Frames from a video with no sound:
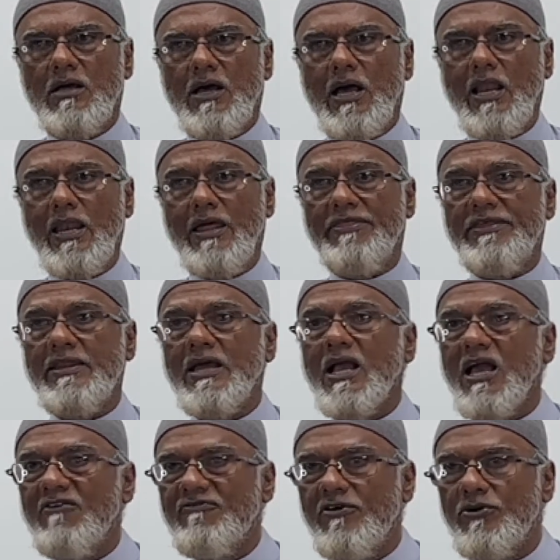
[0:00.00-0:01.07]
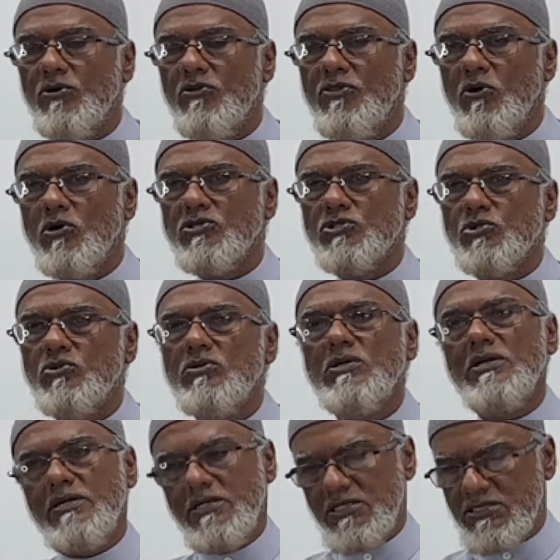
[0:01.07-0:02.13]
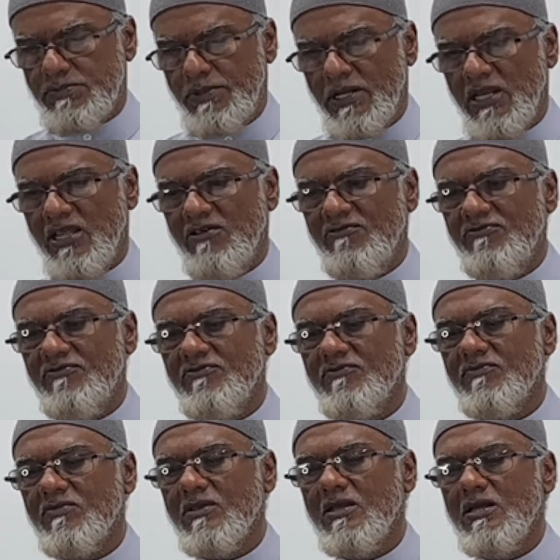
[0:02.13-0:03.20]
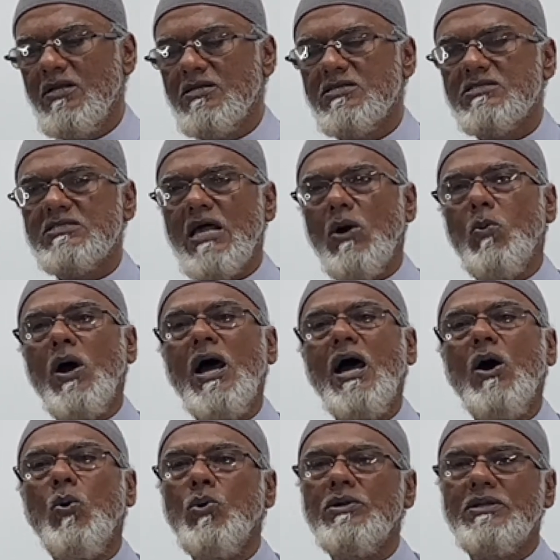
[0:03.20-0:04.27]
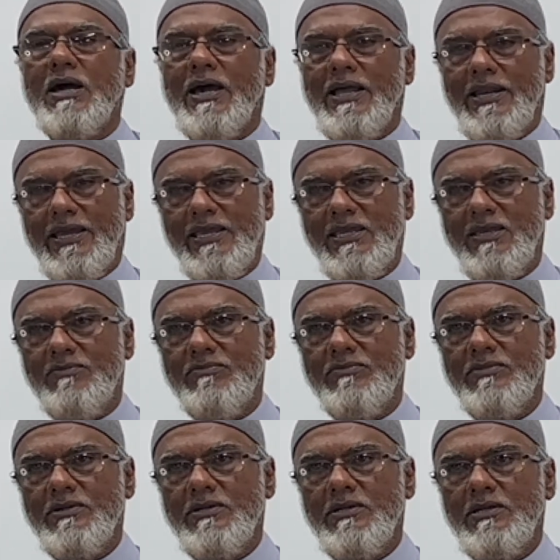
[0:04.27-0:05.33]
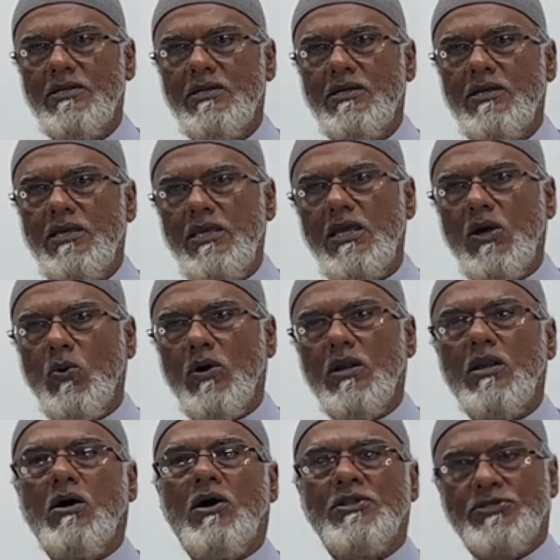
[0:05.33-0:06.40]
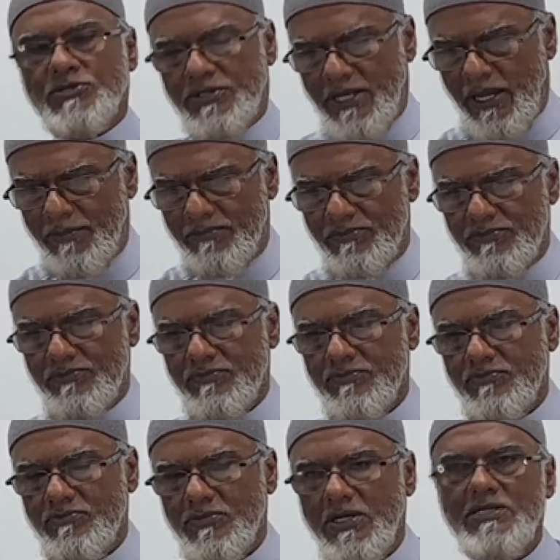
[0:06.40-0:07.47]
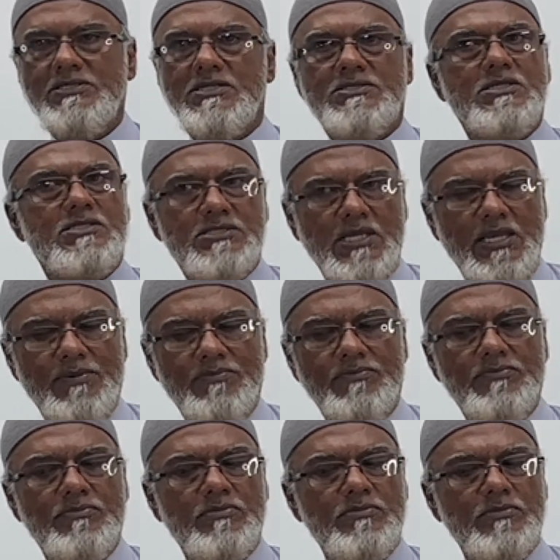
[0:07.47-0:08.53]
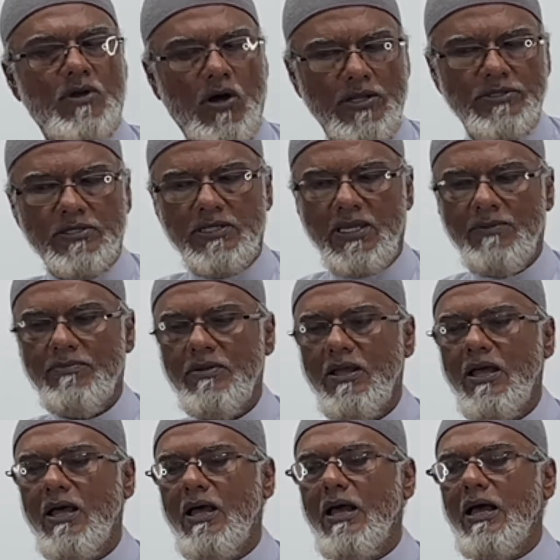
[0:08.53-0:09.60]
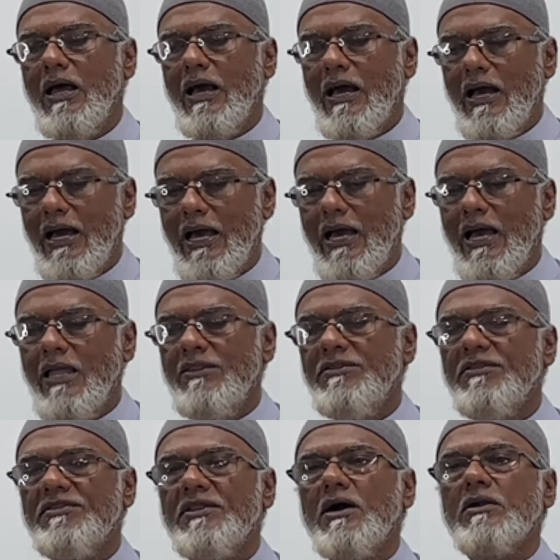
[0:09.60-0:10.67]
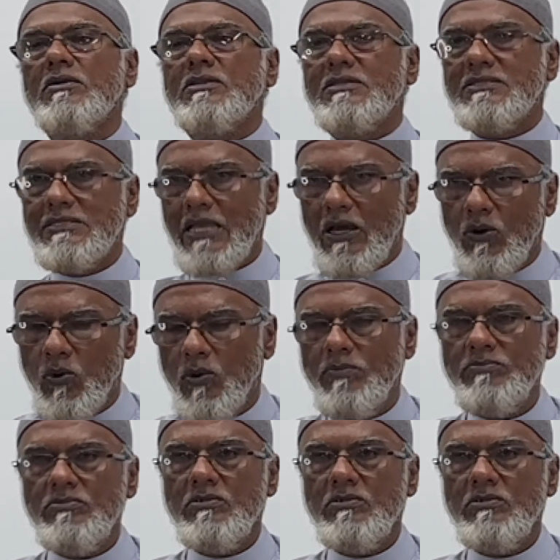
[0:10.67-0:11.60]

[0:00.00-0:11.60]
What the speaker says: alladhina kafaru, those who disbelieve, sawa'un alayhim, equal unto them. It is the same unto them. A'anzartahum,